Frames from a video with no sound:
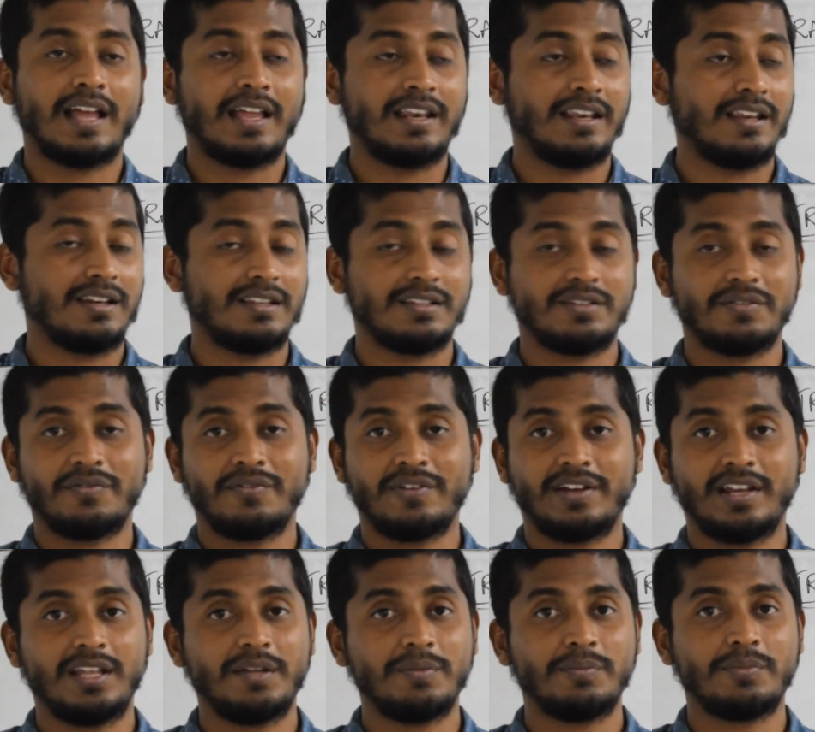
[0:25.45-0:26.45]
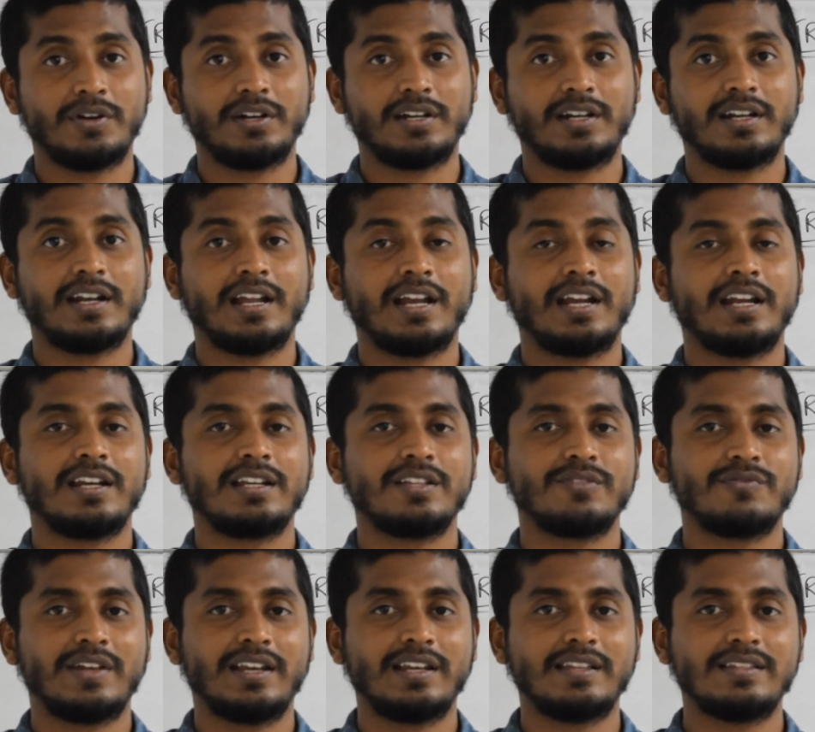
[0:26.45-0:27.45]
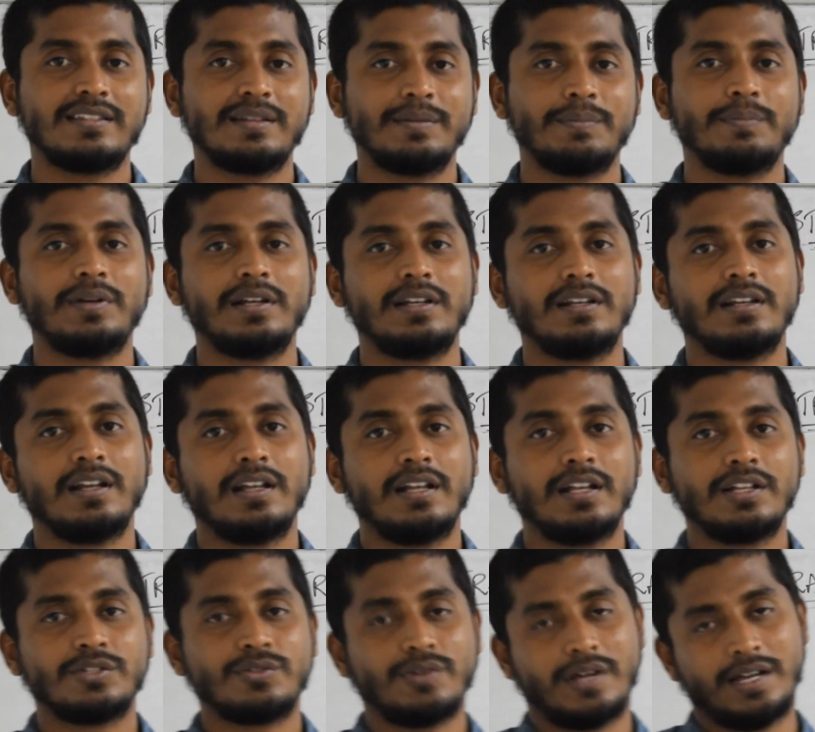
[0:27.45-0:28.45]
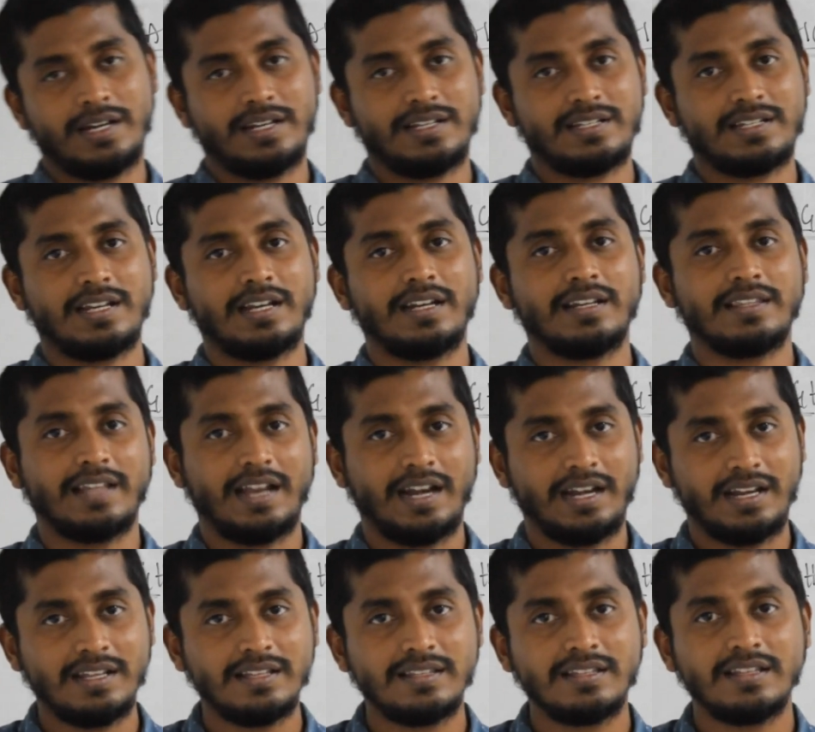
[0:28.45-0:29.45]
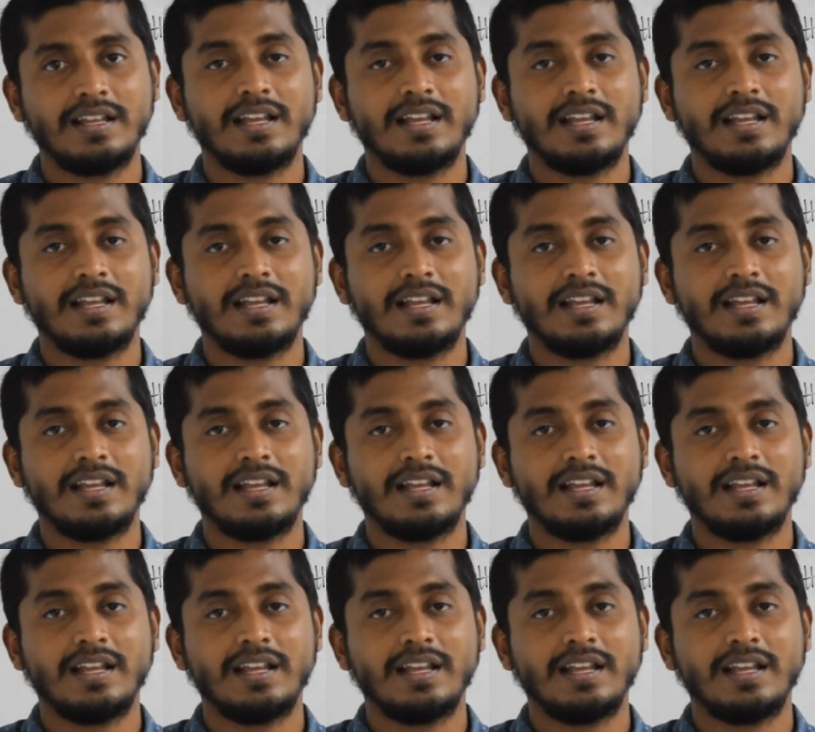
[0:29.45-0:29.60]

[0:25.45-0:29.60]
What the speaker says: and it is a very important and it is very simple to understand, that is